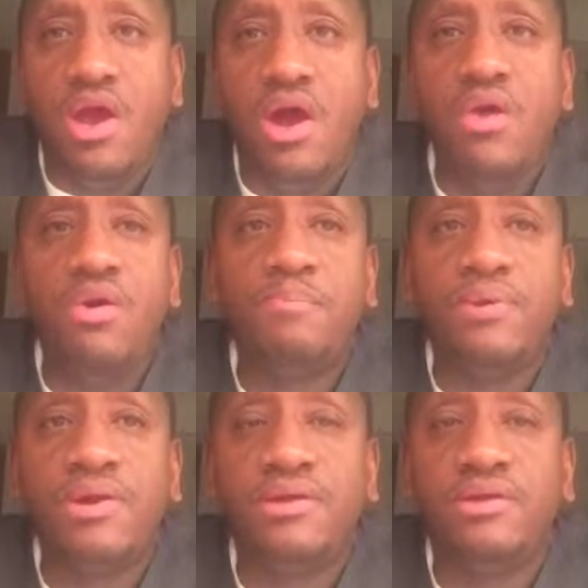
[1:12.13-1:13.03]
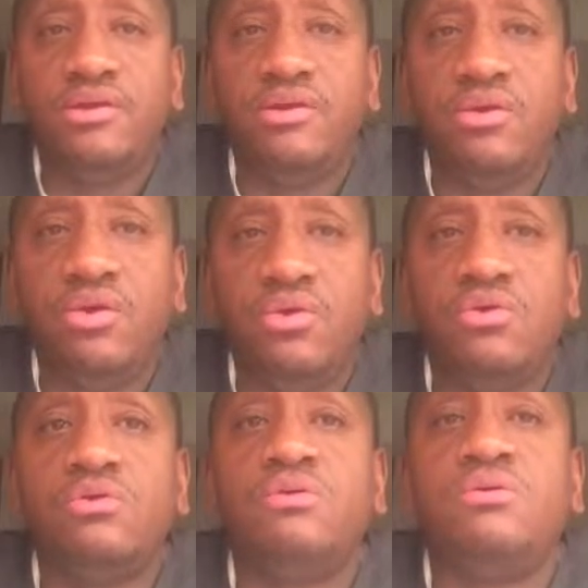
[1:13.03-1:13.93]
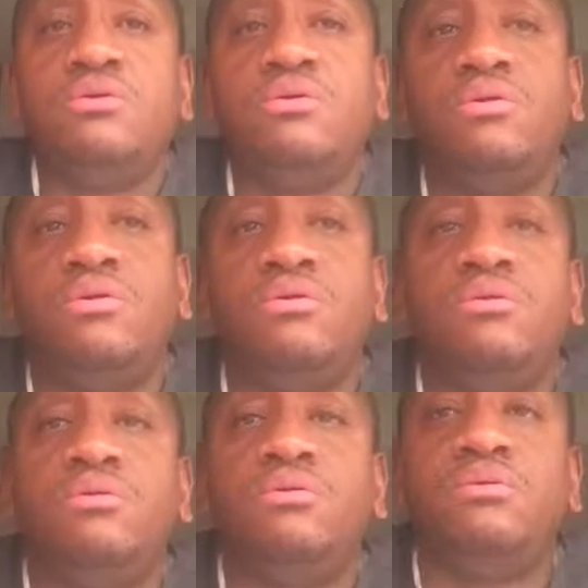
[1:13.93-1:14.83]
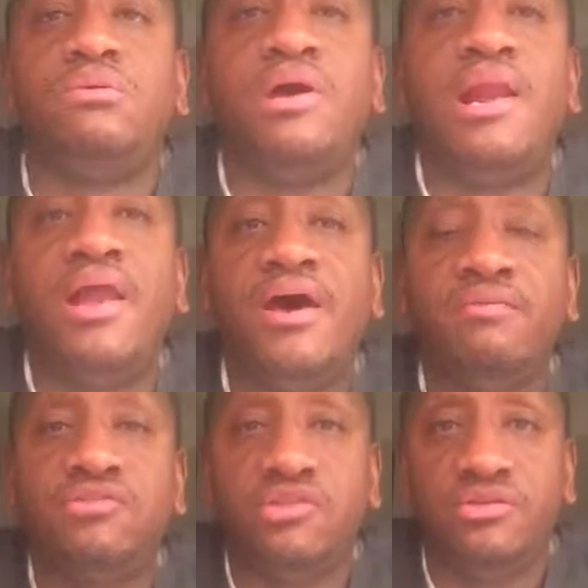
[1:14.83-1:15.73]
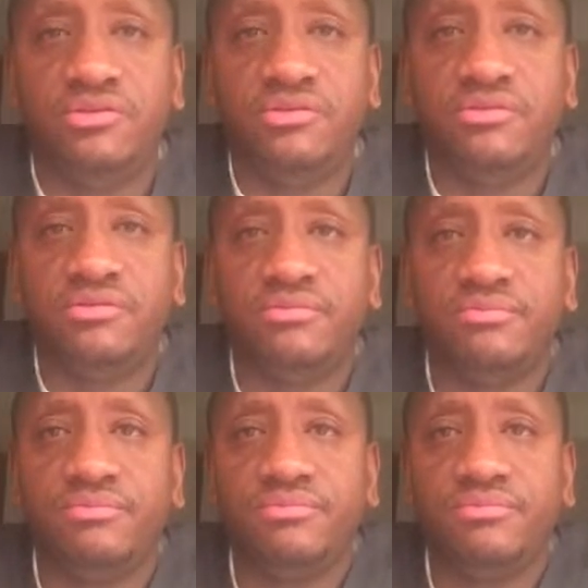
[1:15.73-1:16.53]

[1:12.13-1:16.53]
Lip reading: our planet go a lot of changes,